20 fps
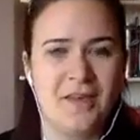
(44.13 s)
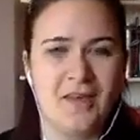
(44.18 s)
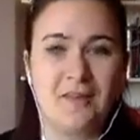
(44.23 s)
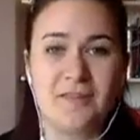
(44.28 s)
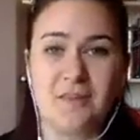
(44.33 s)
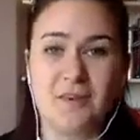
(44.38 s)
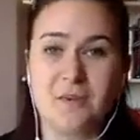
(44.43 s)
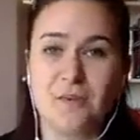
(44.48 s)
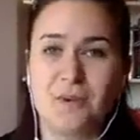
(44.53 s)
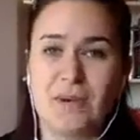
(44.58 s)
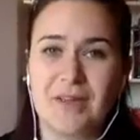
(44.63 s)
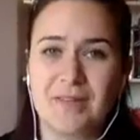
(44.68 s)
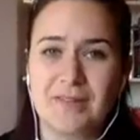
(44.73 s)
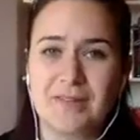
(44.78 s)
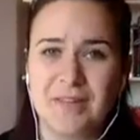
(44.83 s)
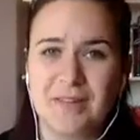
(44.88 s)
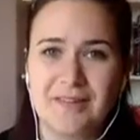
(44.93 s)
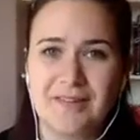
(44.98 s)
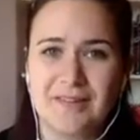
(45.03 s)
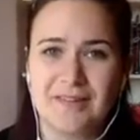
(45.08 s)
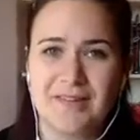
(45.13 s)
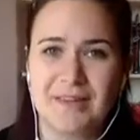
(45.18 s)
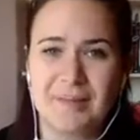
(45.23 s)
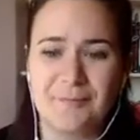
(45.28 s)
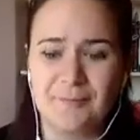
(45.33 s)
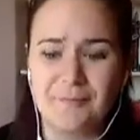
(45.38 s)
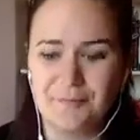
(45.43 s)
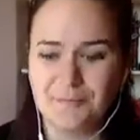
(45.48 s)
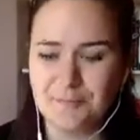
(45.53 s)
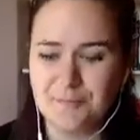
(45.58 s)
So we'll get started
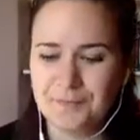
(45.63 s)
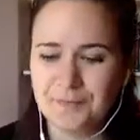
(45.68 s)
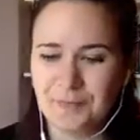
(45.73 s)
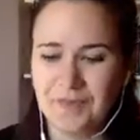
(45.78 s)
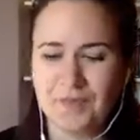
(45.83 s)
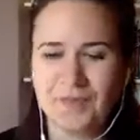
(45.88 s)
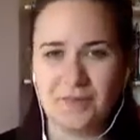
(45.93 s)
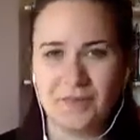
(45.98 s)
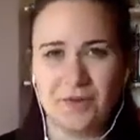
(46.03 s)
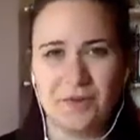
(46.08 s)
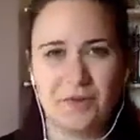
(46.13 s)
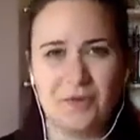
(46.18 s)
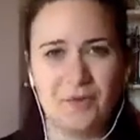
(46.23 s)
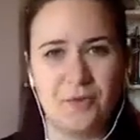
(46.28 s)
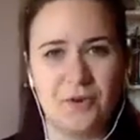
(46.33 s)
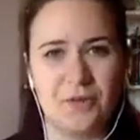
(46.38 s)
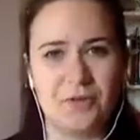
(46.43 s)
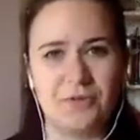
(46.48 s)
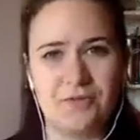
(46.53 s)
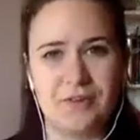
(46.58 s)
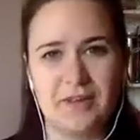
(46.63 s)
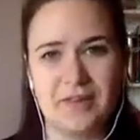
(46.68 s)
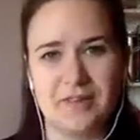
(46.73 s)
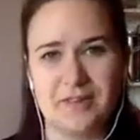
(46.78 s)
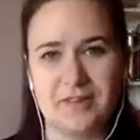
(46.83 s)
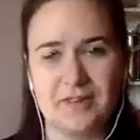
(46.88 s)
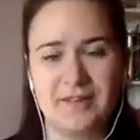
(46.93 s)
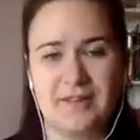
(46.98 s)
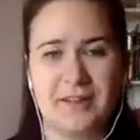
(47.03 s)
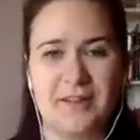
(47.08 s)
then. So one of the first
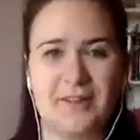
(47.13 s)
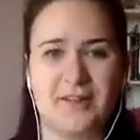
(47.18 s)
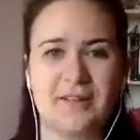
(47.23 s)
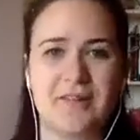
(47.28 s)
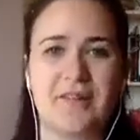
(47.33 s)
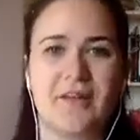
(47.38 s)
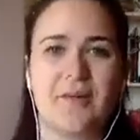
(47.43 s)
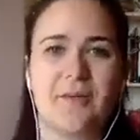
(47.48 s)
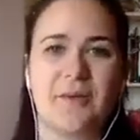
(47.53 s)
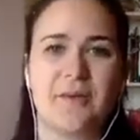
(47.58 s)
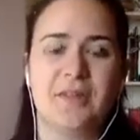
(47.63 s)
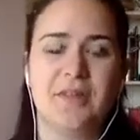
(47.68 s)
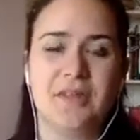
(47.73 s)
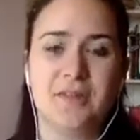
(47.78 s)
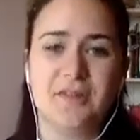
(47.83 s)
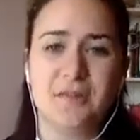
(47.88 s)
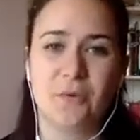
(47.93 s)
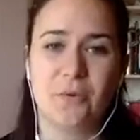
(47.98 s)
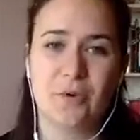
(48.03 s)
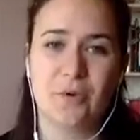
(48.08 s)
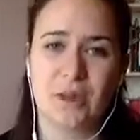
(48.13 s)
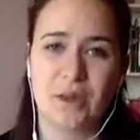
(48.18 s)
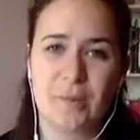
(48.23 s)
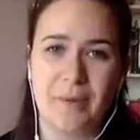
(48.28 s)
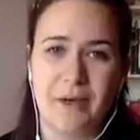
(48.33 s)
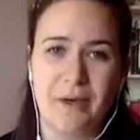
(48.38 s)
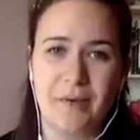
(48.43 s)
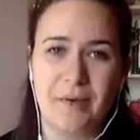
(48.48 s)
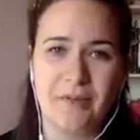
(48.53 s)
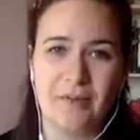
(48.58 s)
things I'd like to start with is talking
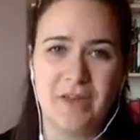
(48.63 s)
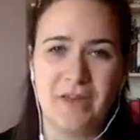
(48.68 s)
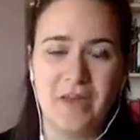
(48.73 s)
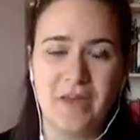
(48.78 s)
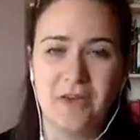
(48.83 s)
about